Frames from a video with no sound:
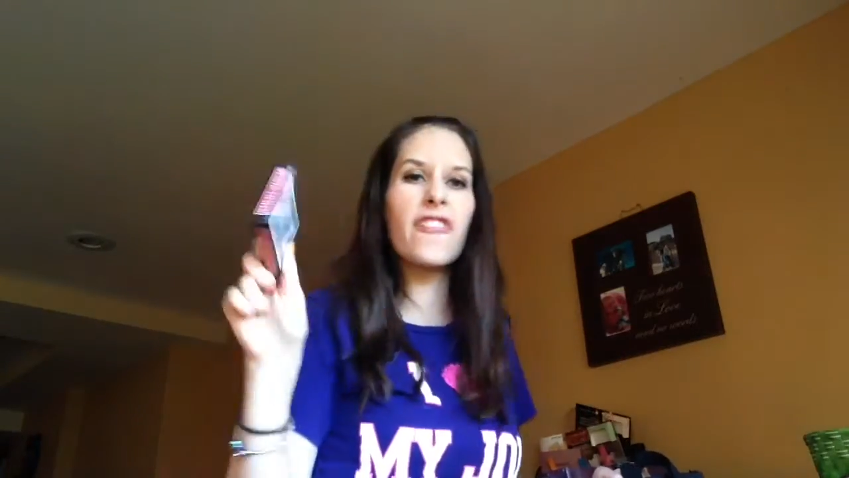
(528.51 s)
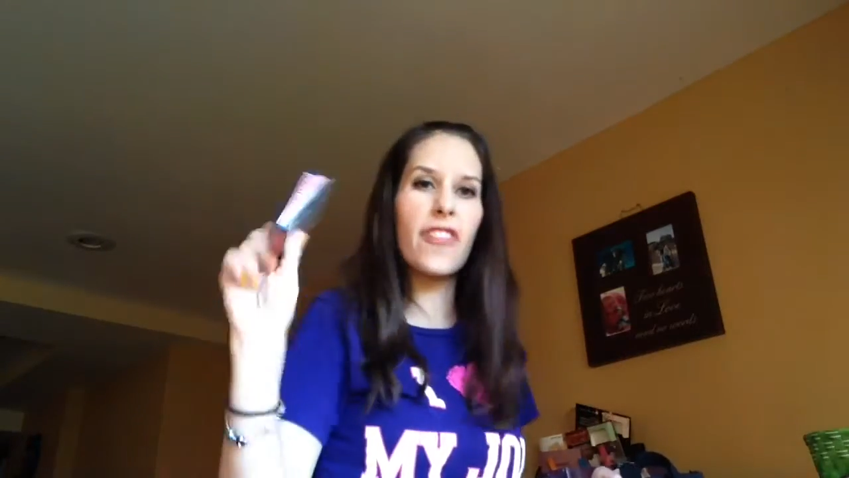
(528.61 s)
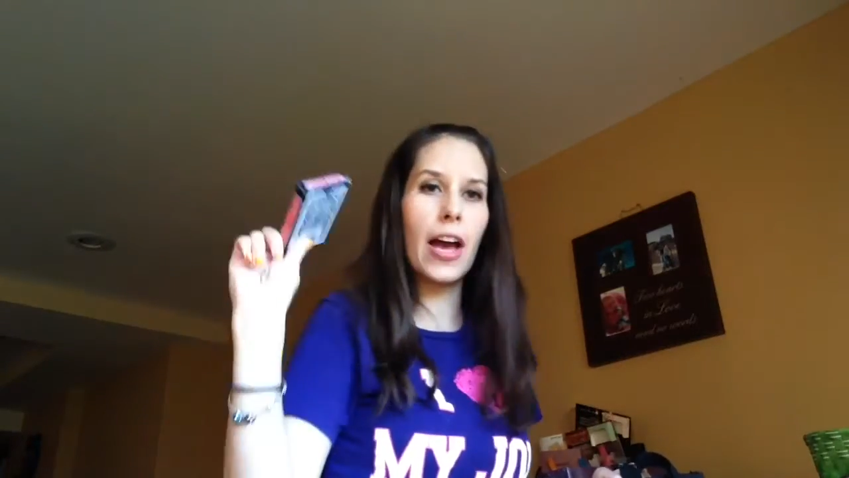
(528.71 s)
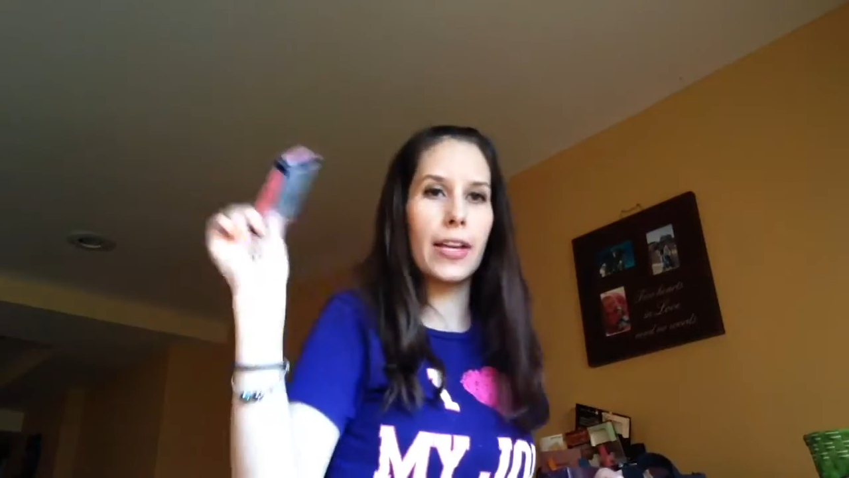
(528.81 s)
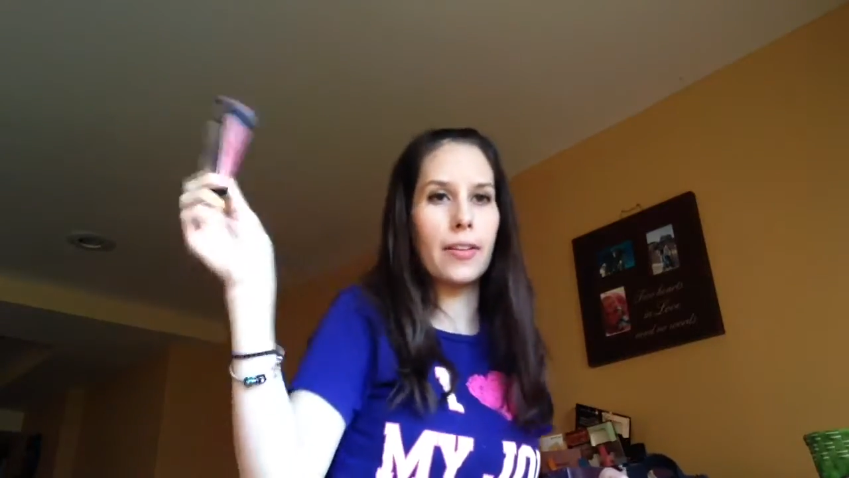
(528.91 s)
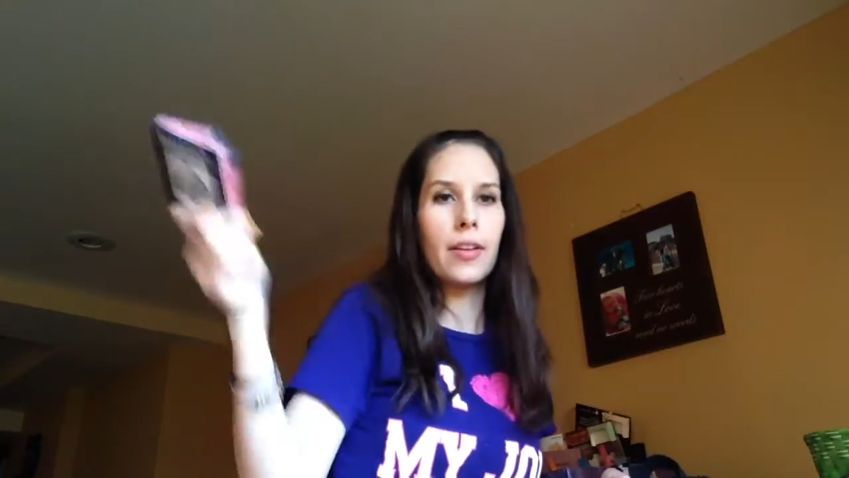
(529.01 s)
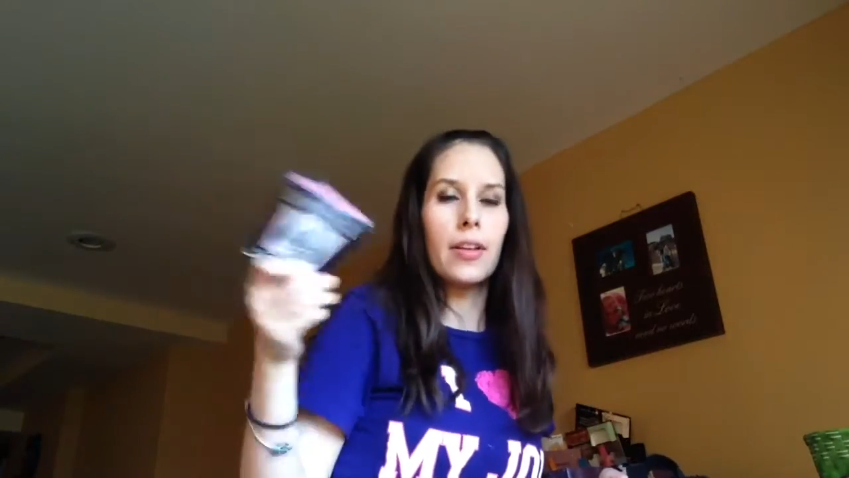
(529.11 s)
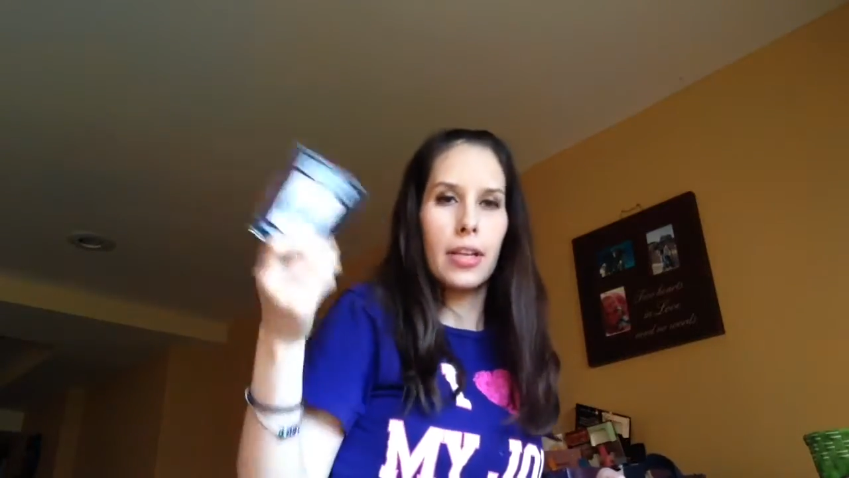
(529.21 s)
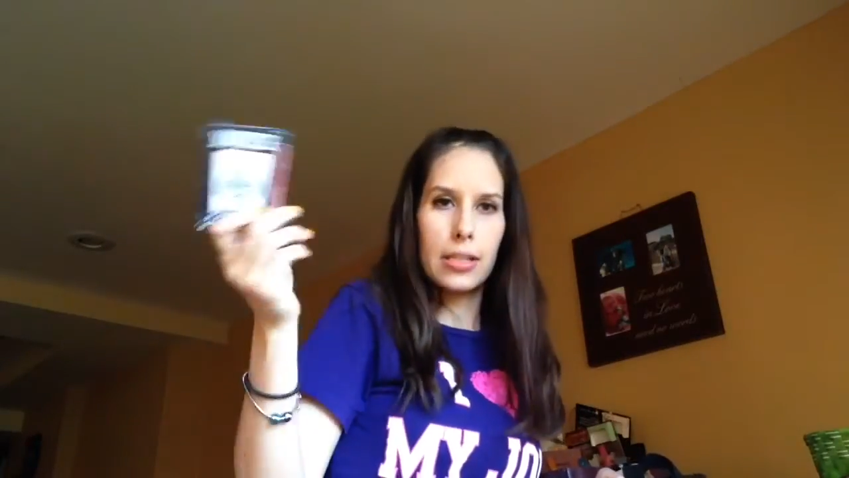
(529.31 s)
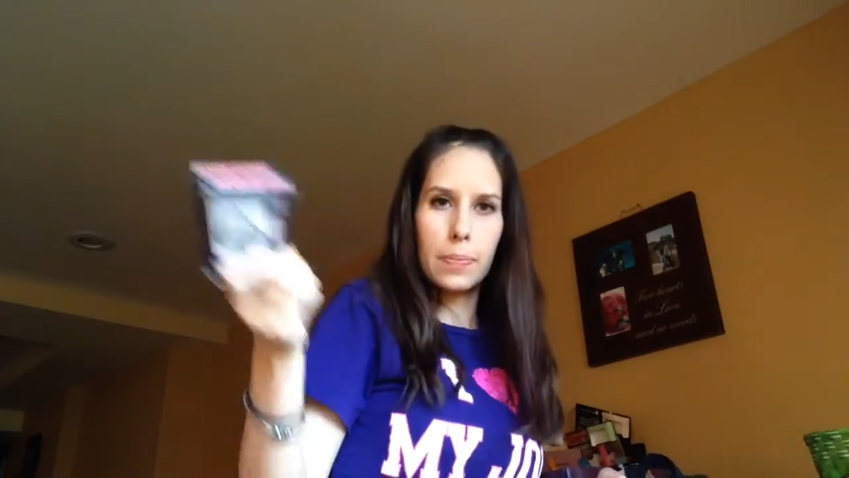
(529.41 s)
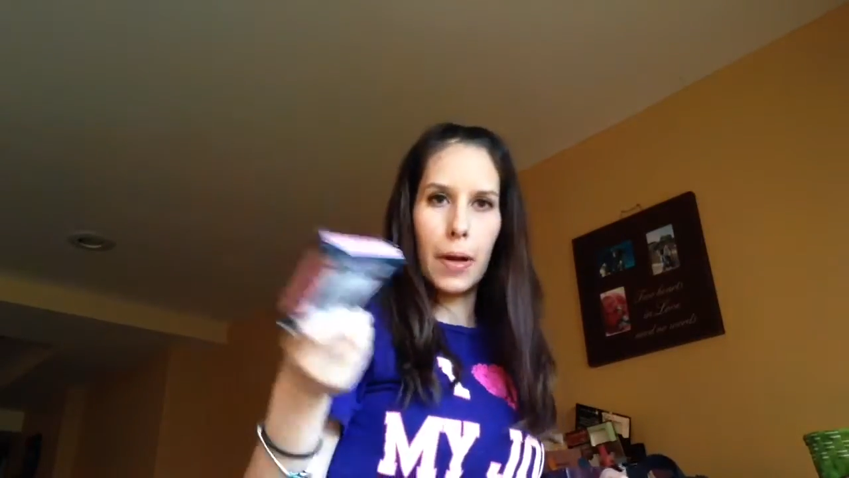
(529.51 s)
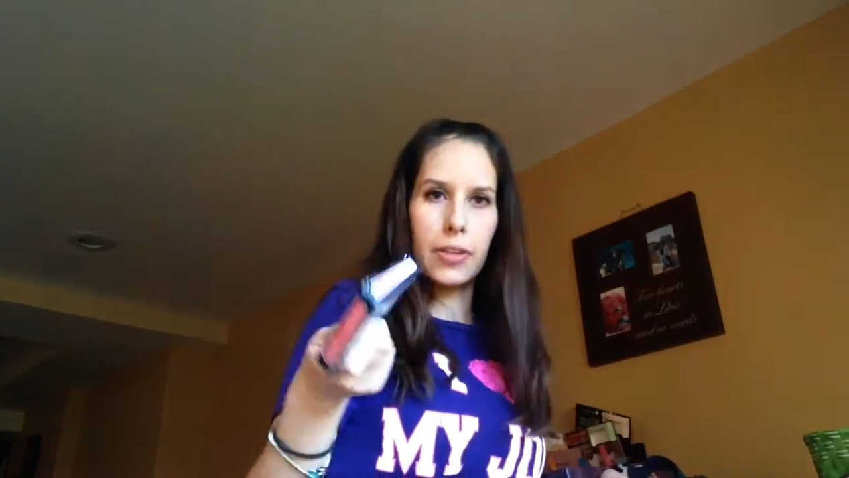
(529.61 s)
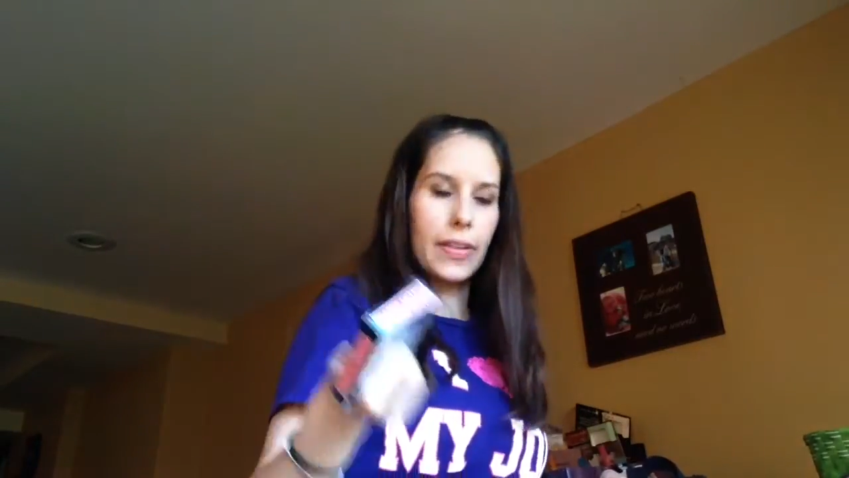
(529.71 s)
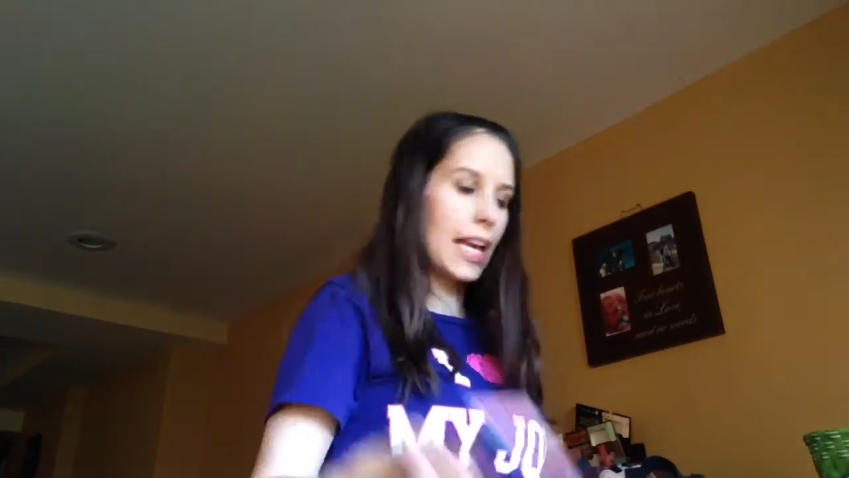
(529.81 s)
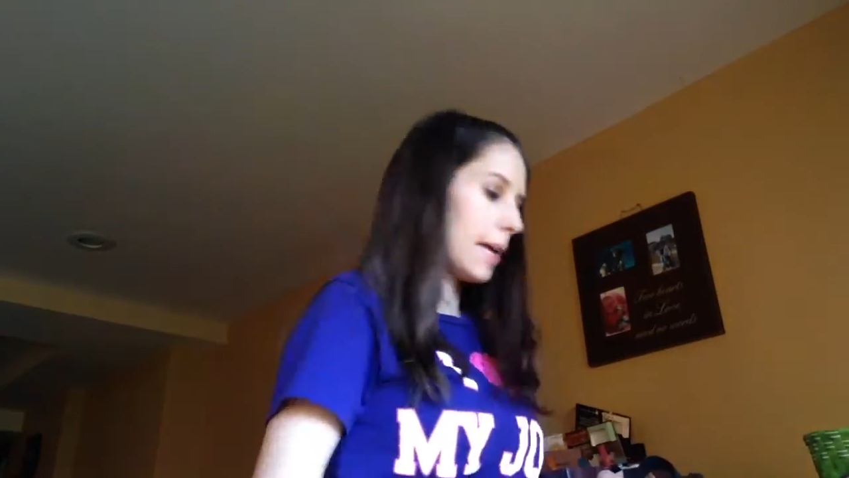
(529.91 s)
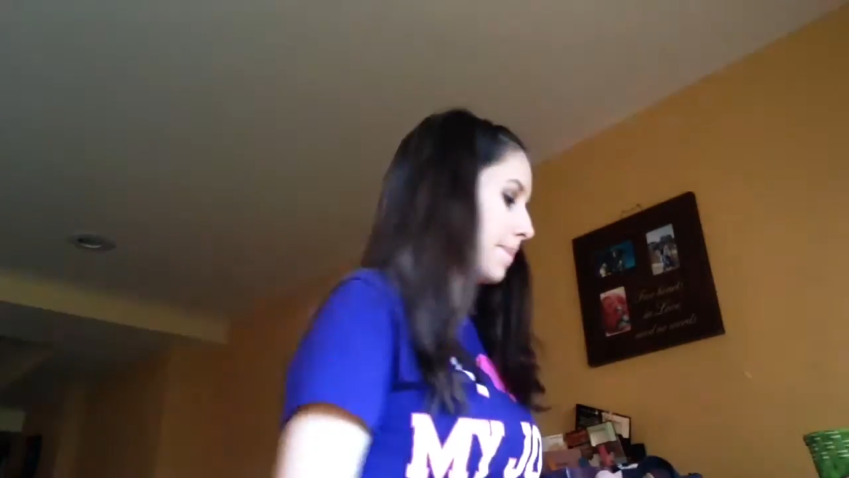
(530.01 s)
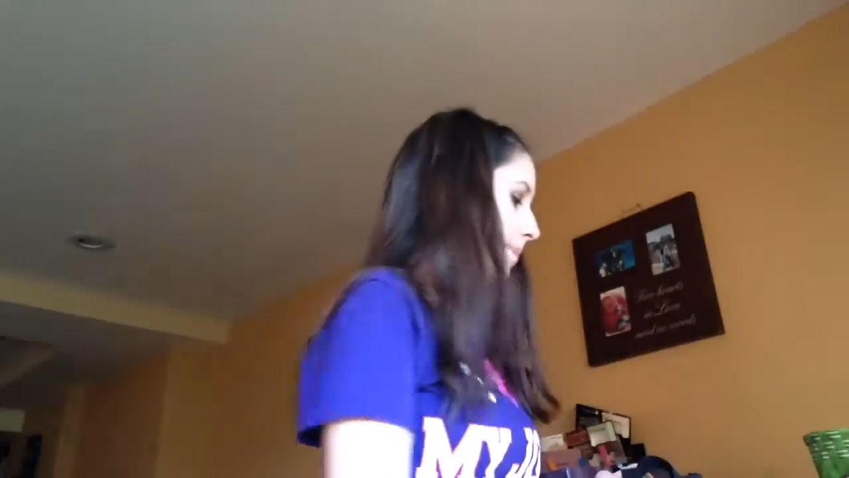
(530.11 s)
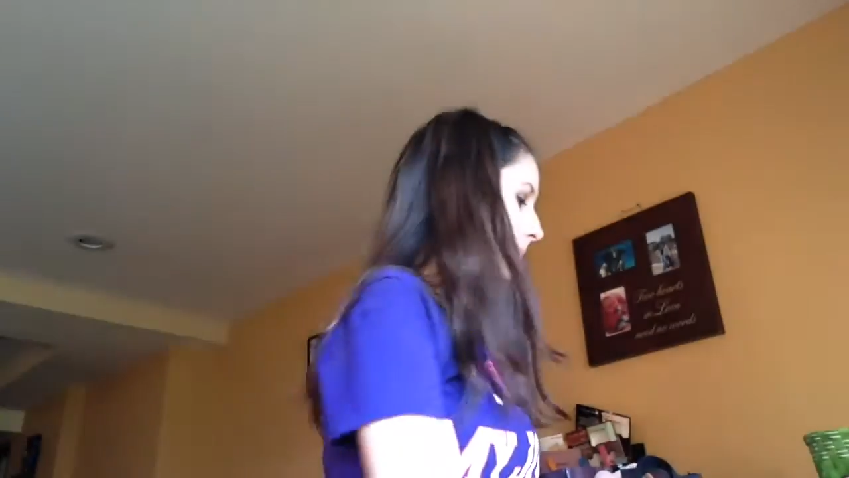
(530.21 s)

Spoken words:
It's part of the game.